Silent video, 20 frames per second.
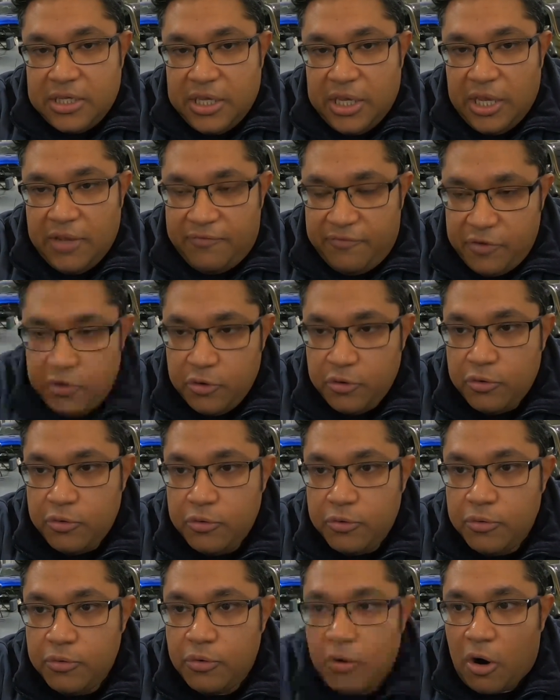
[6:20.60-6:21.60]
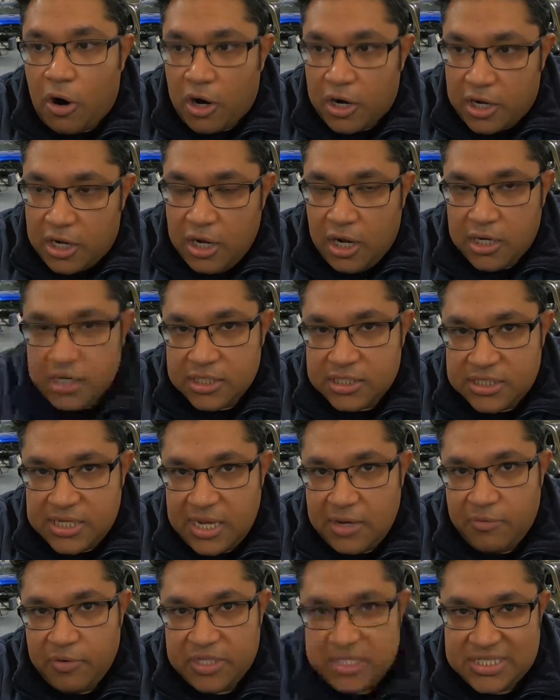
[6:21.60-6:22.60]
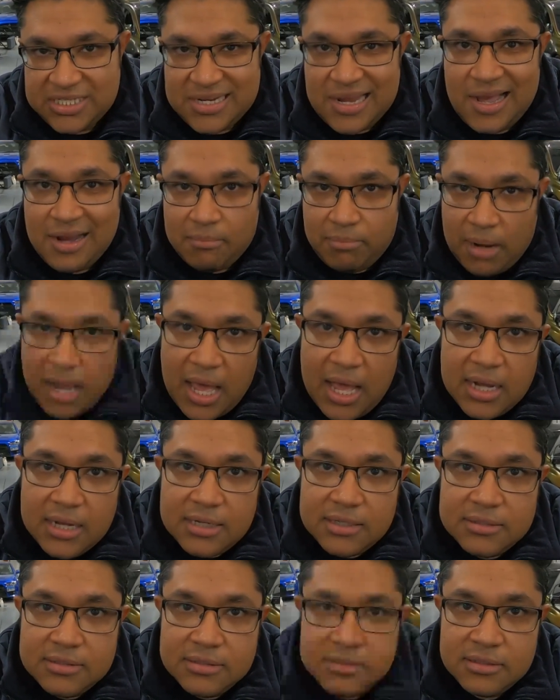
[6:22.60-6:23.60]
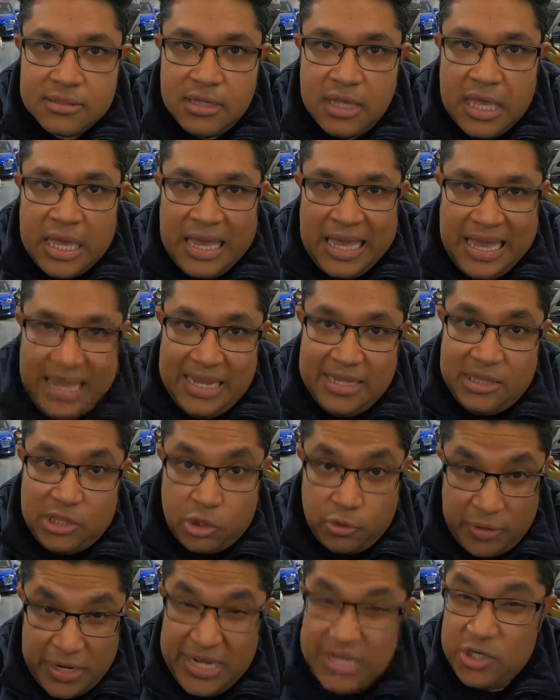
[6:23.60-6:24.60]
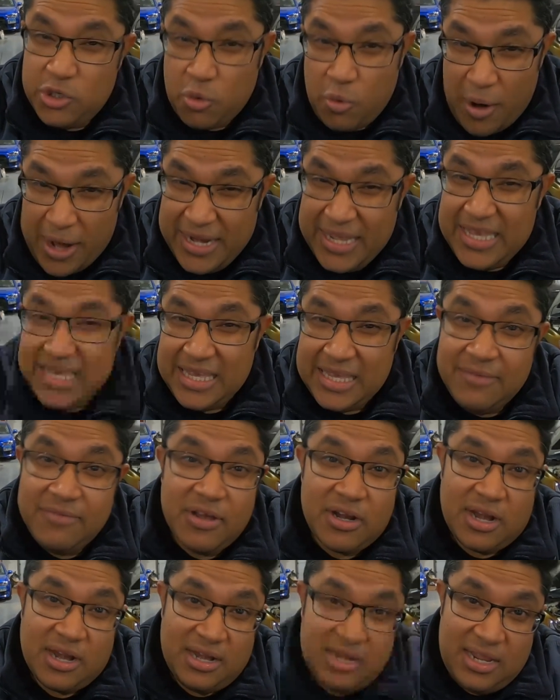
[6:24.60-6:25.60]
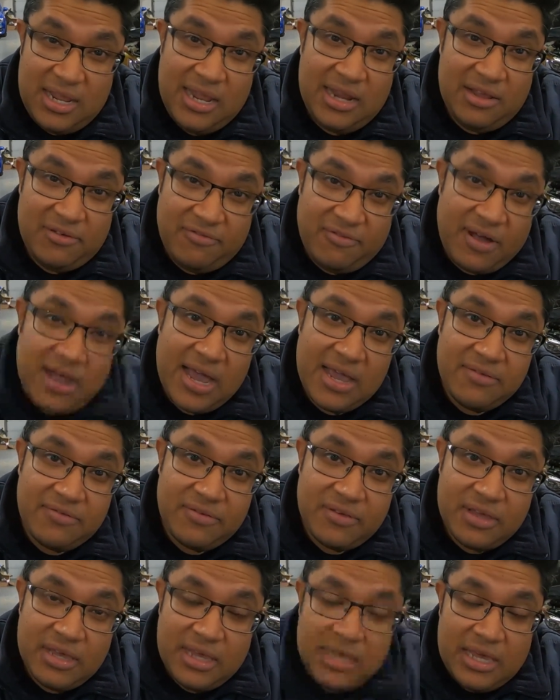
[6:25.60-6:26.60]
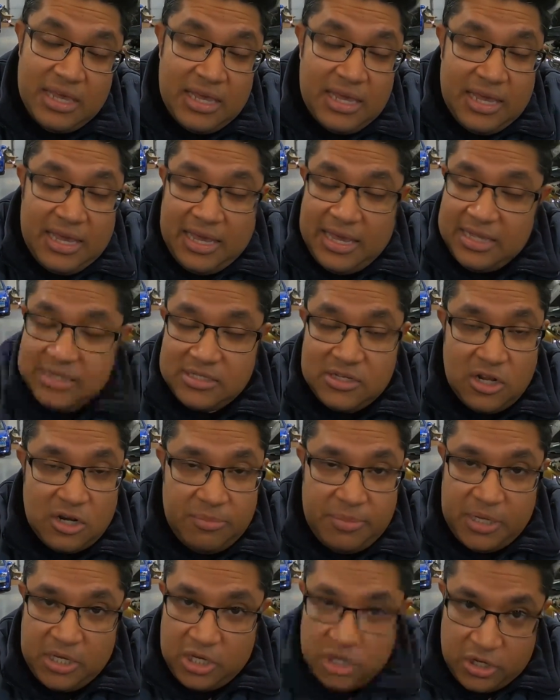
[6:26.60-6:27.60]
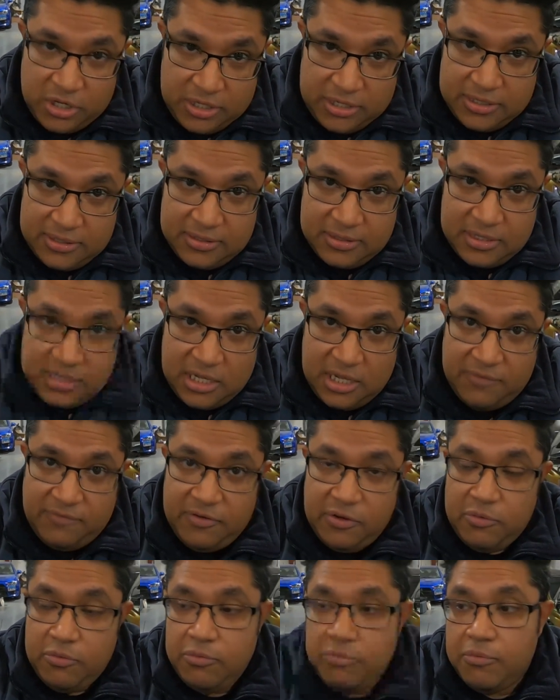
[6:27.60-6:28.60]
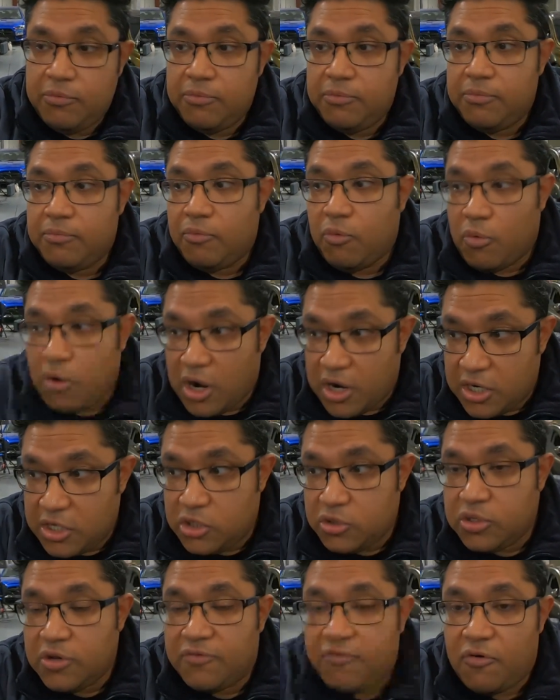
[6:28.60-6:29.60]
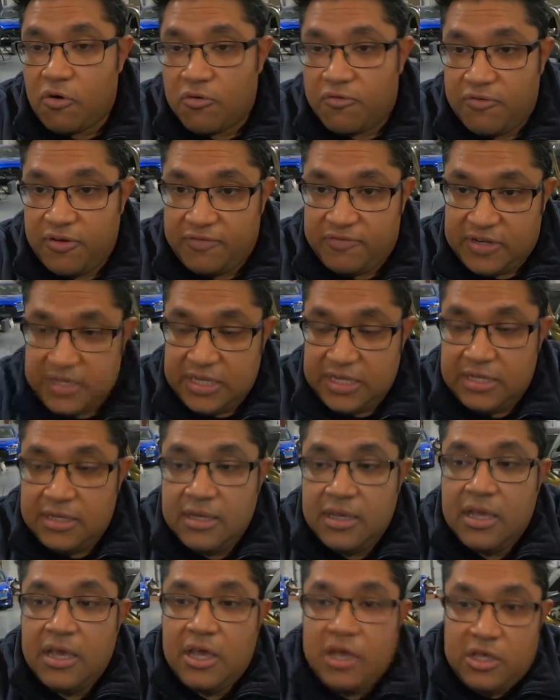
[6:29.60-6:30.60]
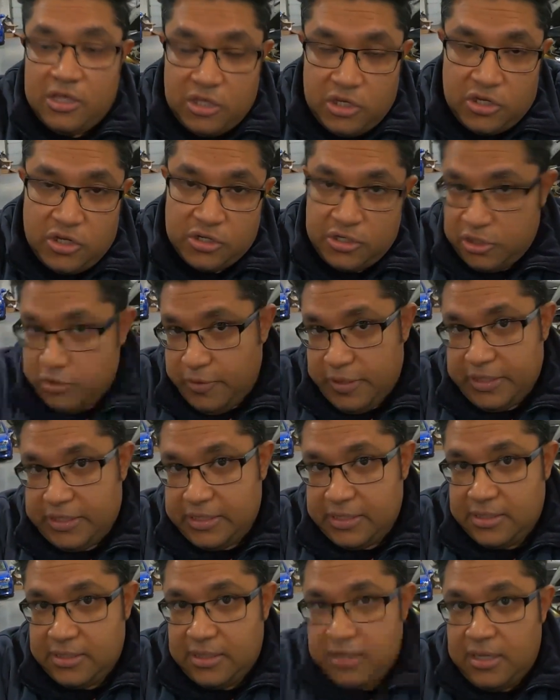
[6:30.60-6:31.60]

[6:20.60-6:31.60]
if you are gonna stay with stock block, a 320, even an E85, is gonna be good. If you wanna do the 450, you can do it.